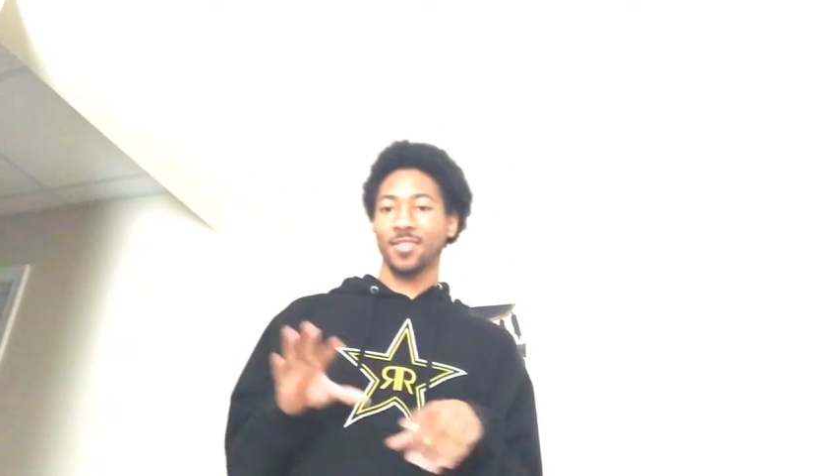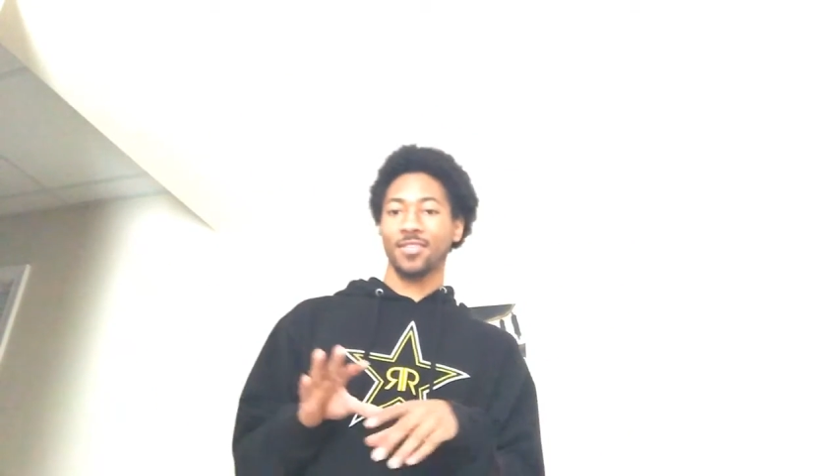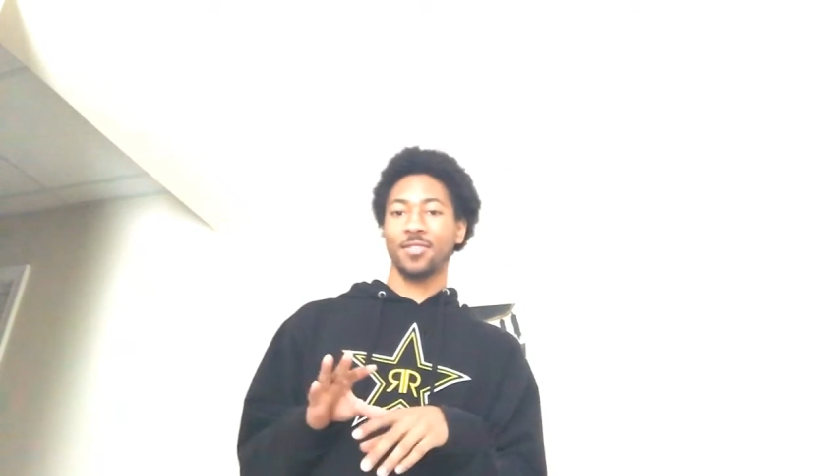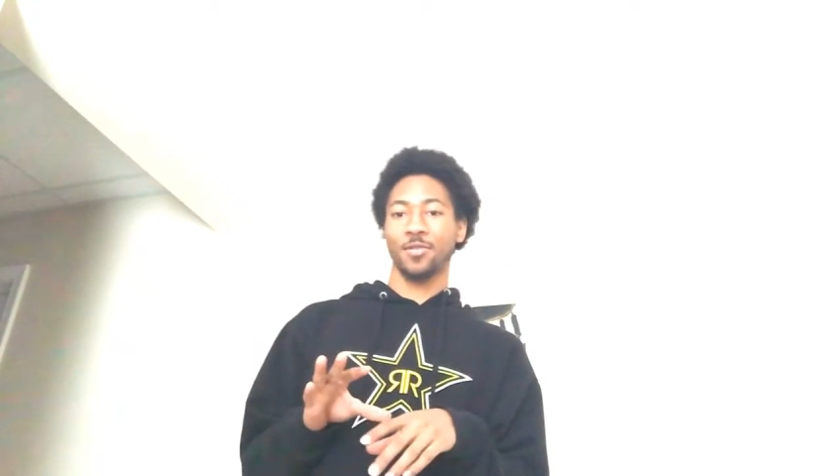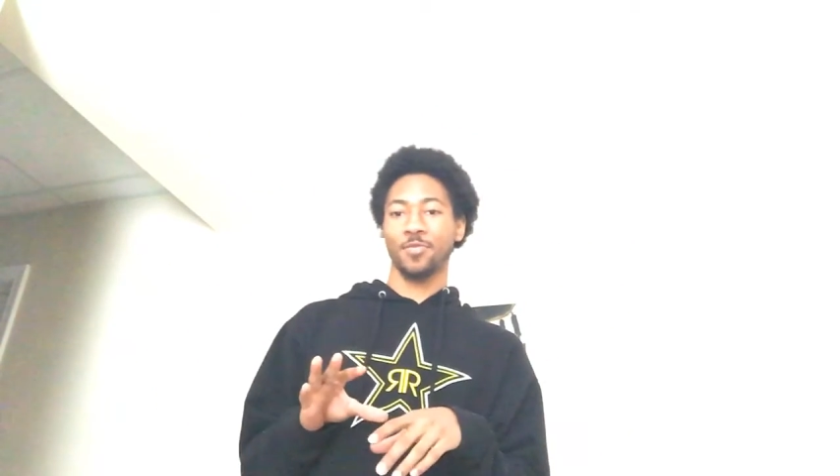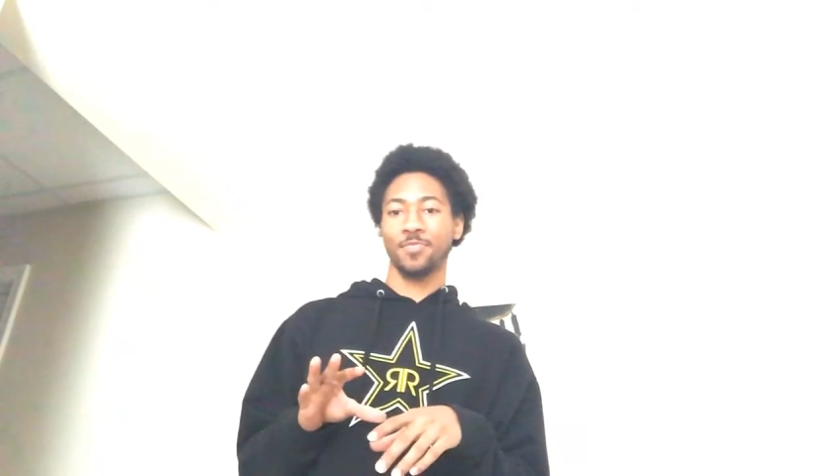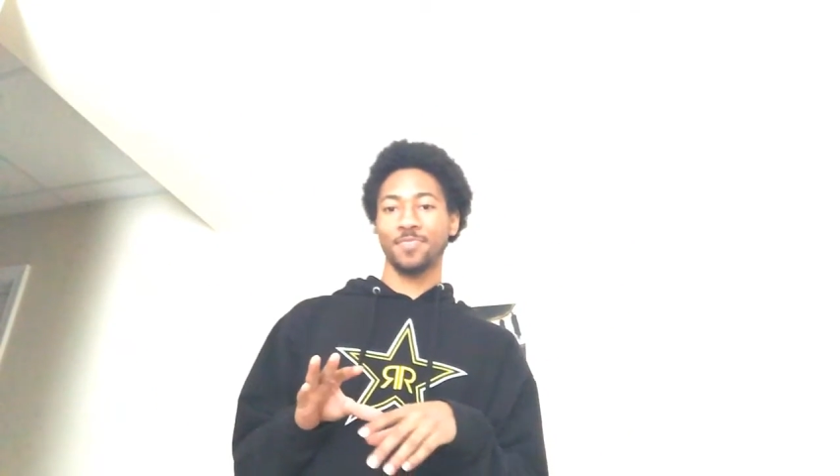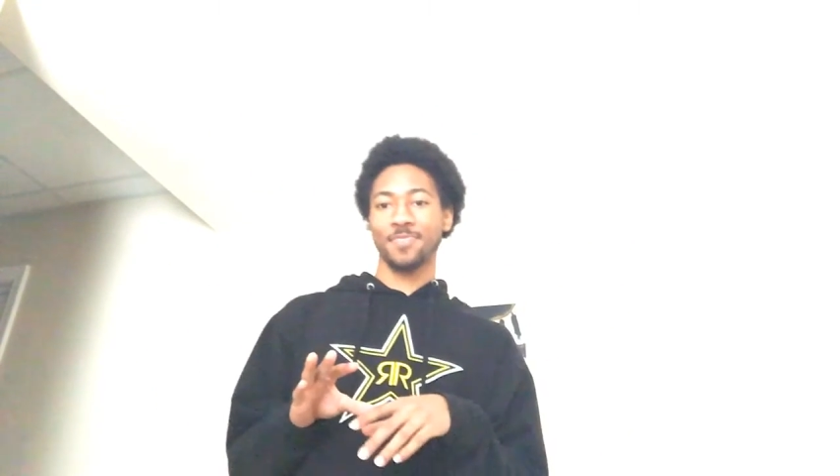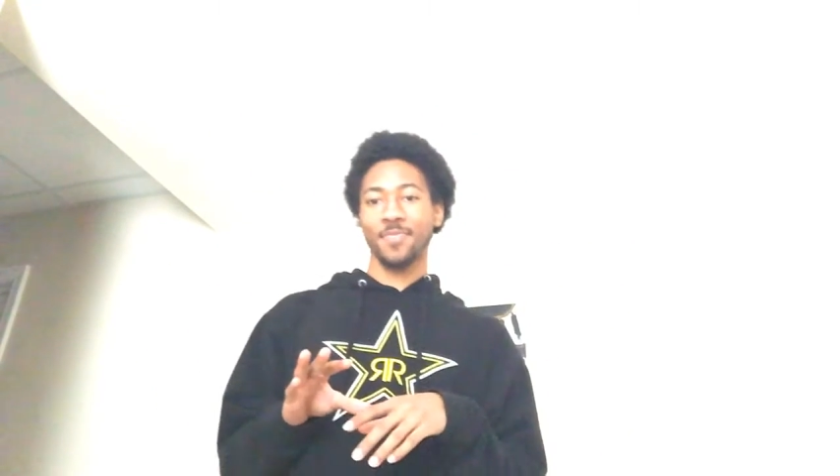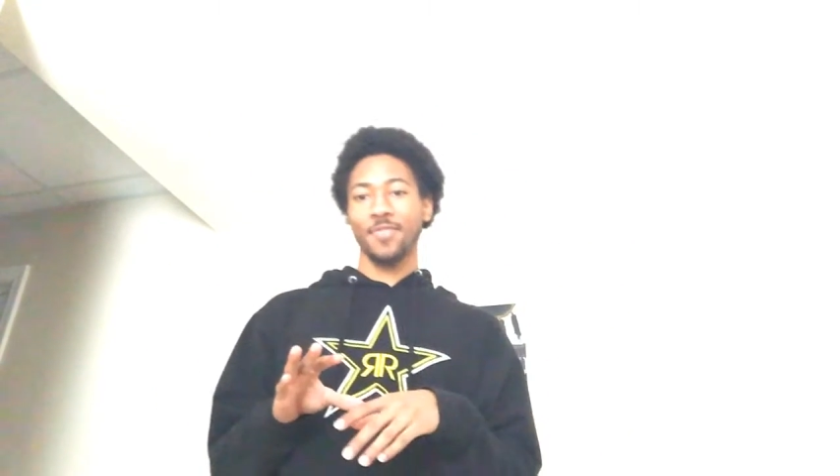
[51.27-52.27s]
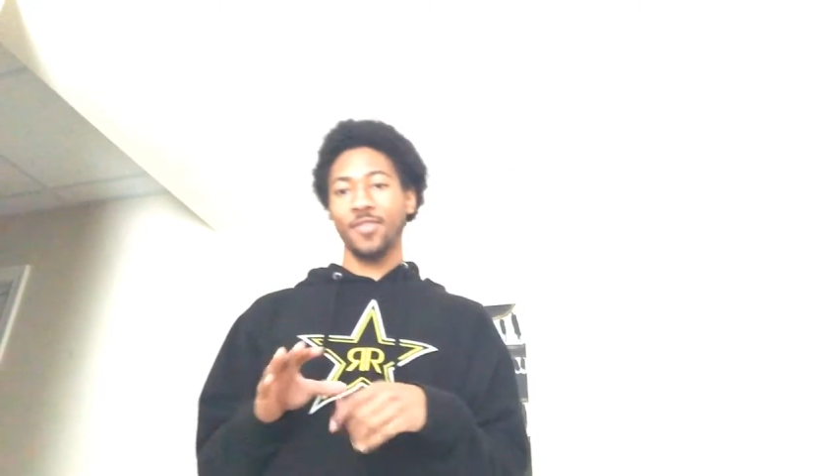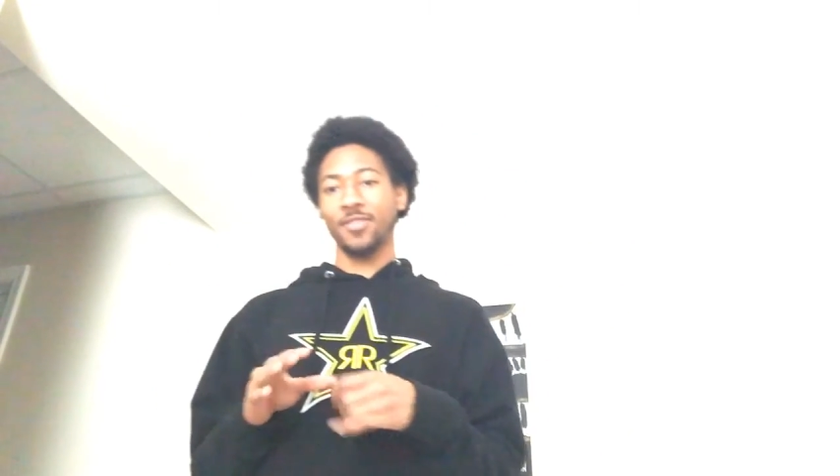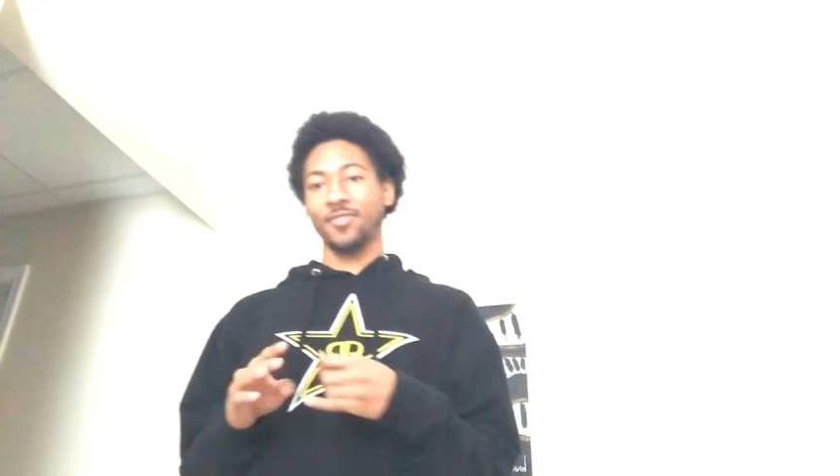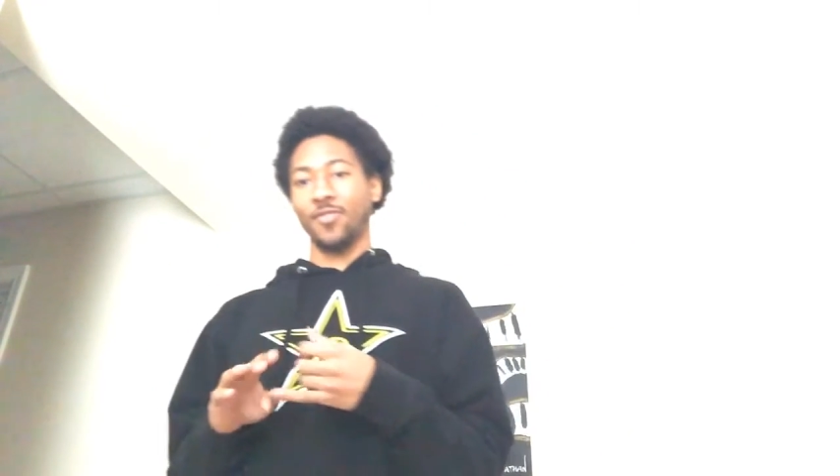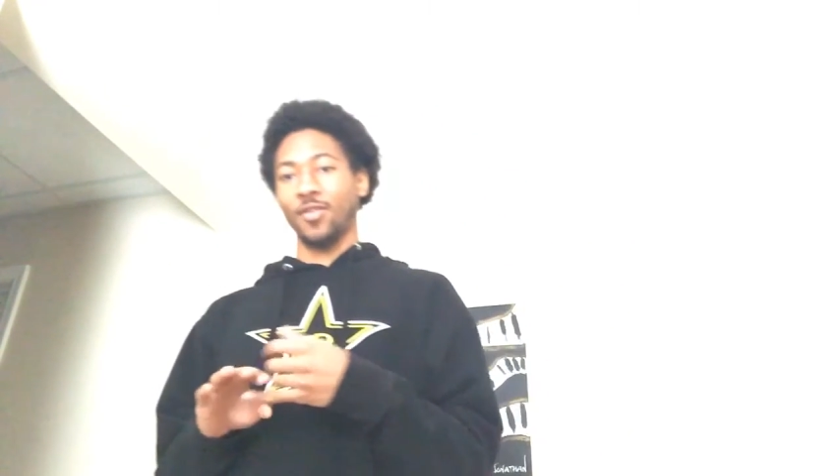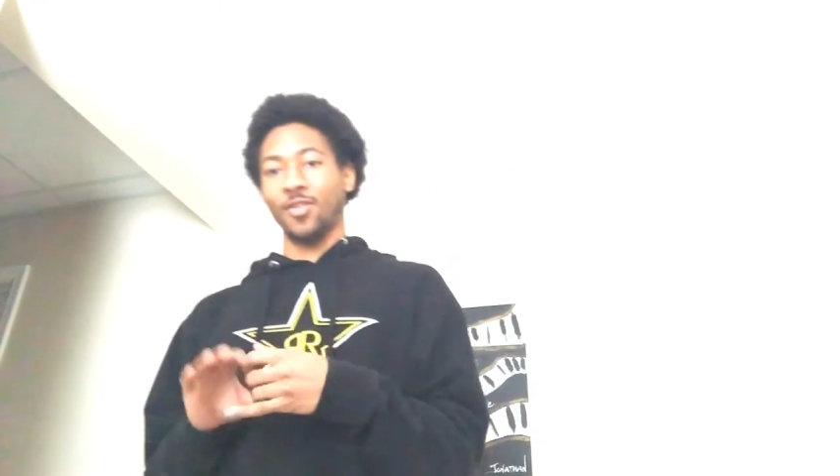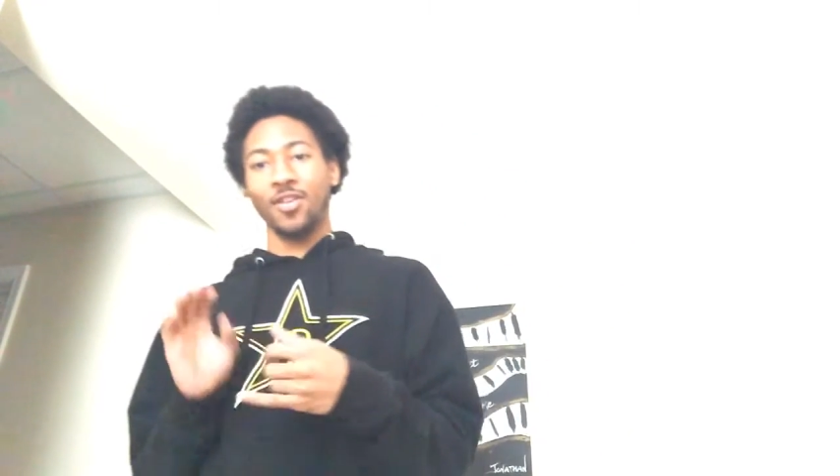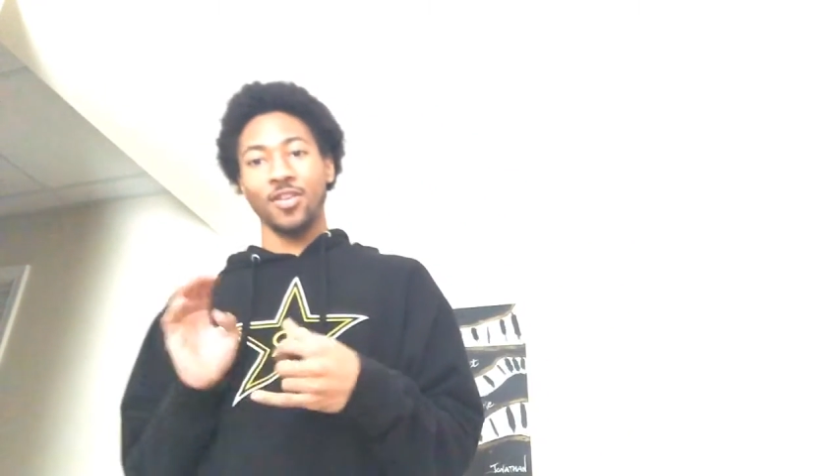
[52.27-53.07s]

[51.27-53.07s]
So first of all,